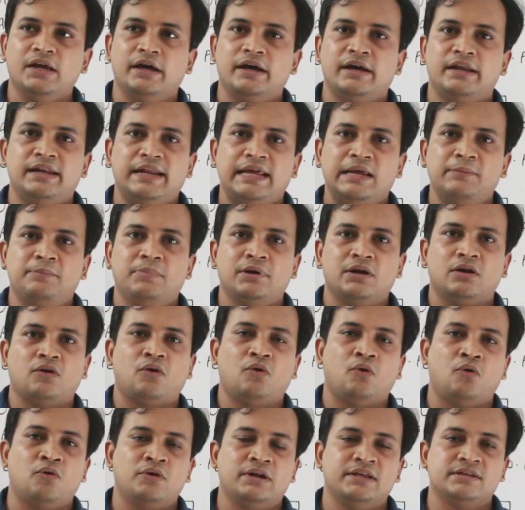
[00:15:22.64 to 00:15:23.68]
labor
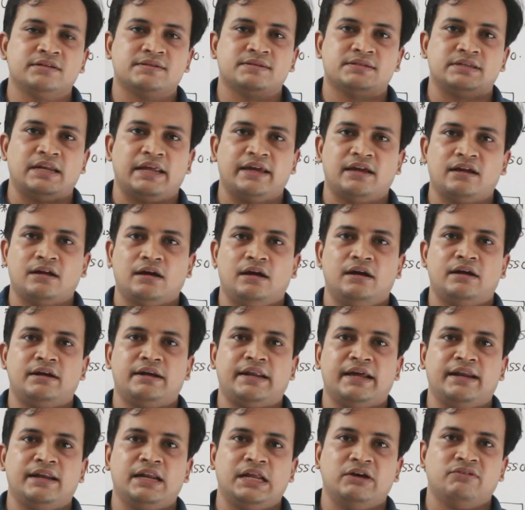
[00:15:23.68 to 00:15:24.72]
code is like
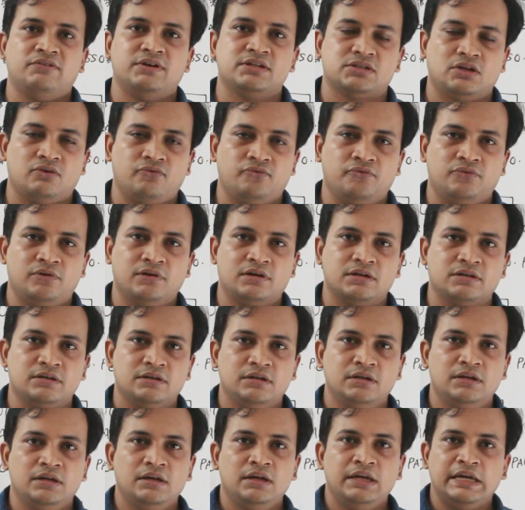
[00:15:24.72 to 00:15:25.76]
10 hours of work.
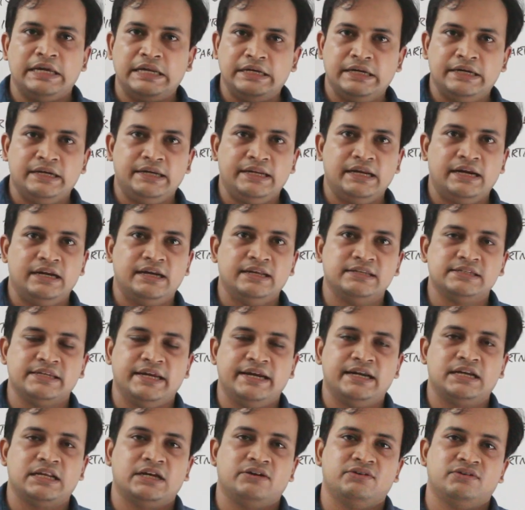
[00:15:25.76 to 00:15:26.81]
In India, it is
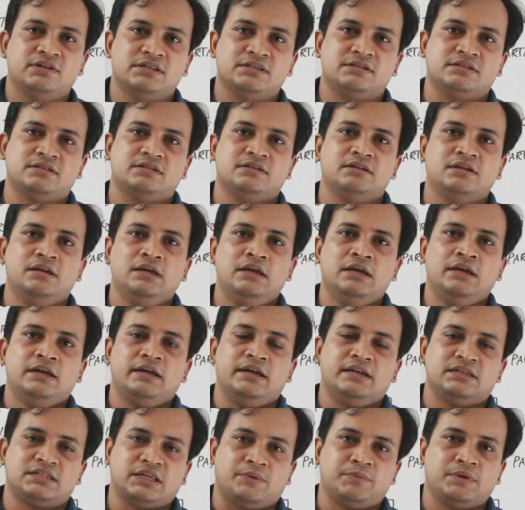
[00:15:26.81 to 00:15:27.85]
8 hours.
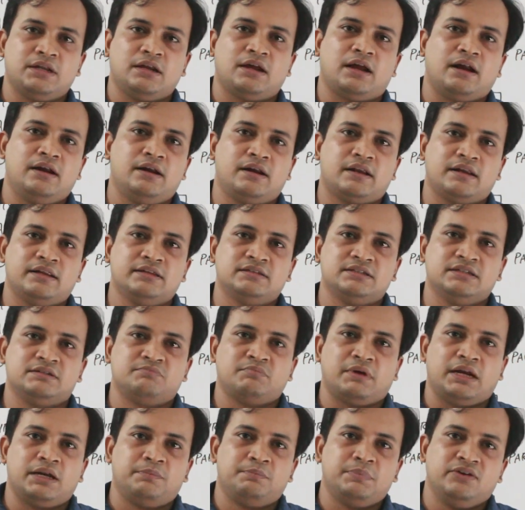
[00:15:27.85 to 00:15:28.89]
In some other countries, it
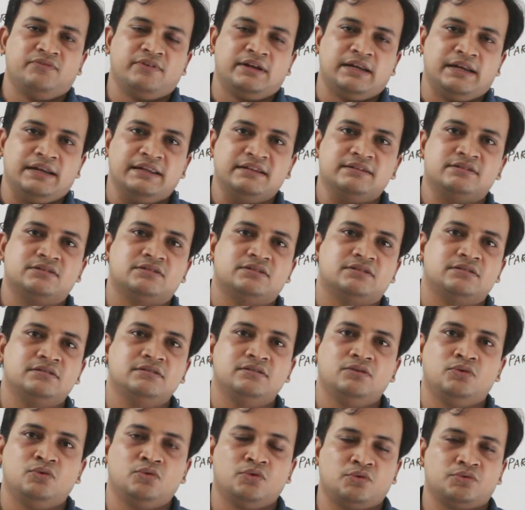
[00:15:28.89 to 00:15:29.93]
might be even less.
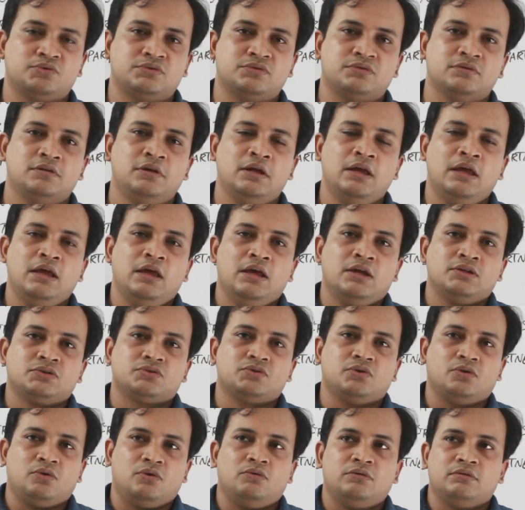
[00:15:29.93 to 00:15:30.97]
Who knows?
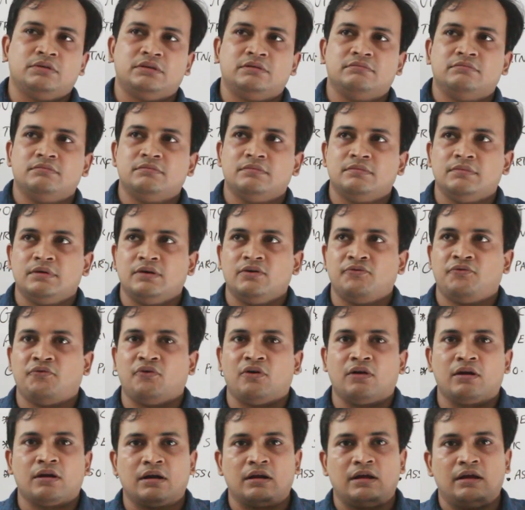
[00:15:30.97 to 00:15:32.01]
So,
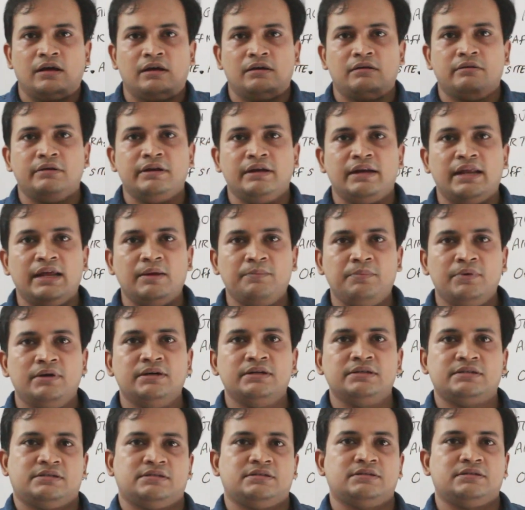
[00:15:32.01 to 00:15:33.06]
for
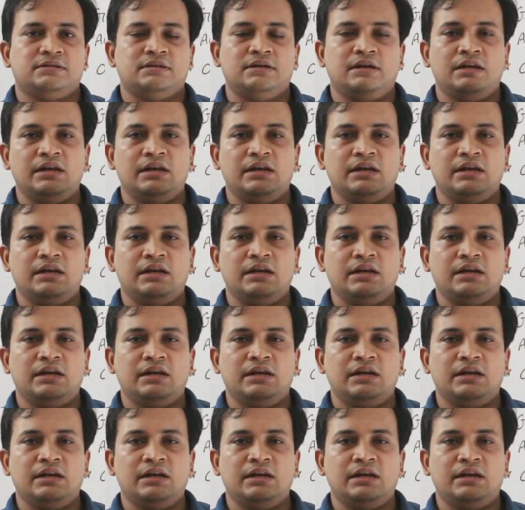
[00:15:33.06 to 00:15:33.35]
laborers,